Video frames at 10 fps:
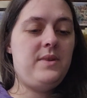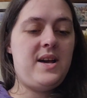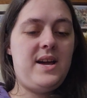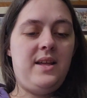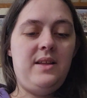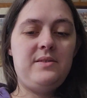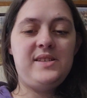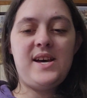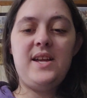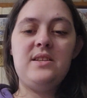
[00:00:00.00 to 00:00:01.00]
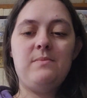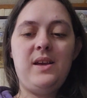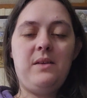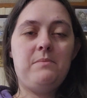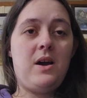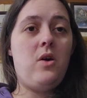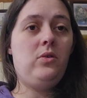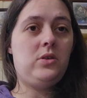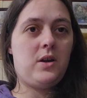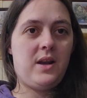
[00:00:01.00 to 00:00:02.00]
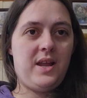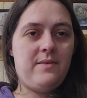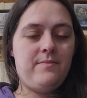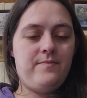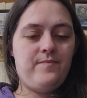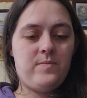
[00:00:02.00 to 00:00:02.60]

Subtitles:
I decided to make my own cardigan.